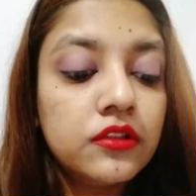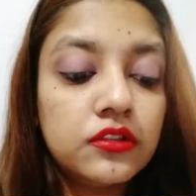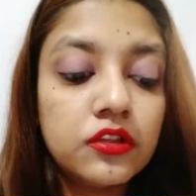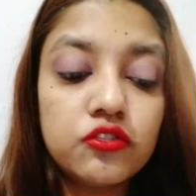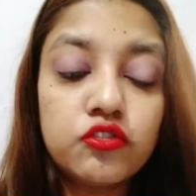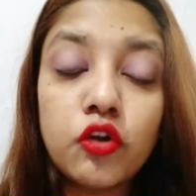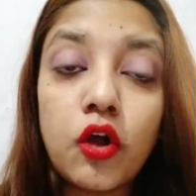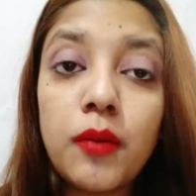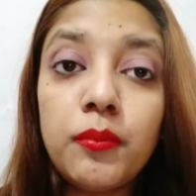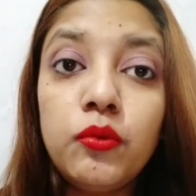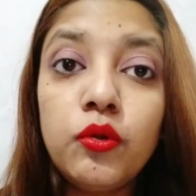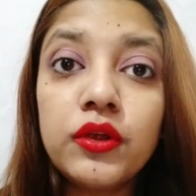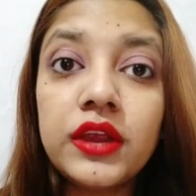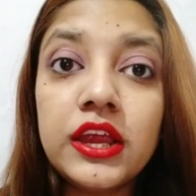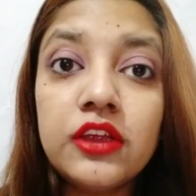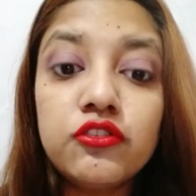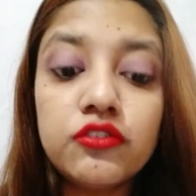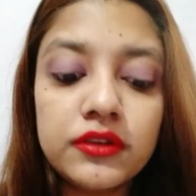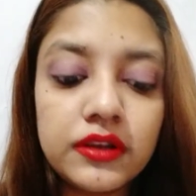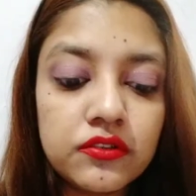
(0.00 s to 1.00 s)
The job
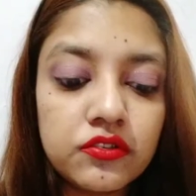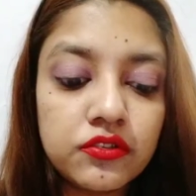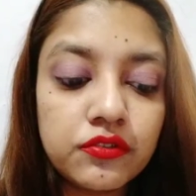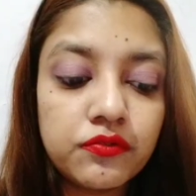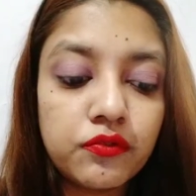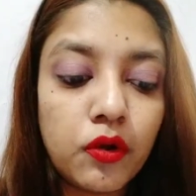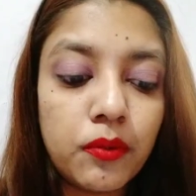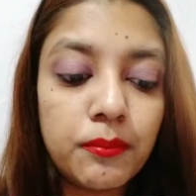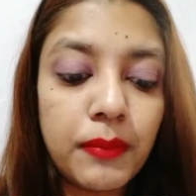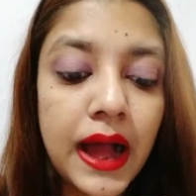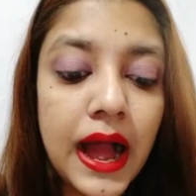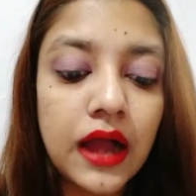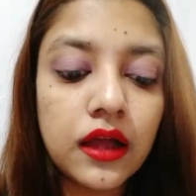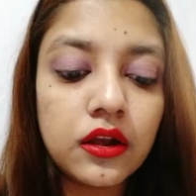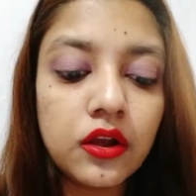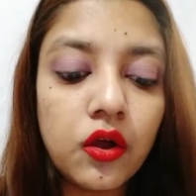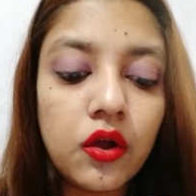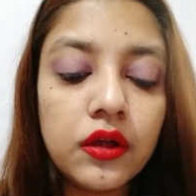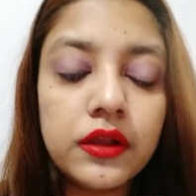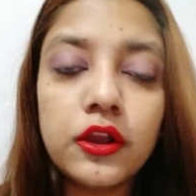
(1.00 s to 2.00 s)
location is for
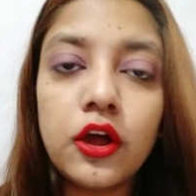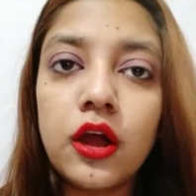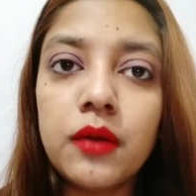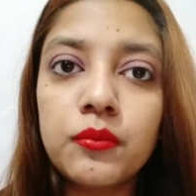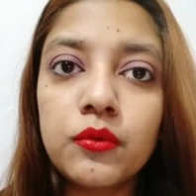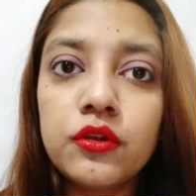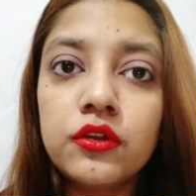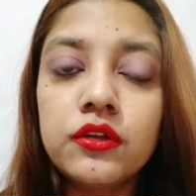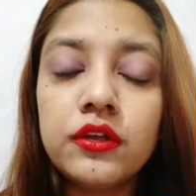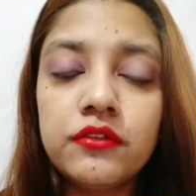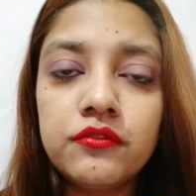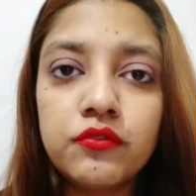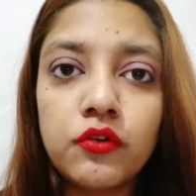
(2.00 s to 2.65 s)
Bangalore. Now, I'm going to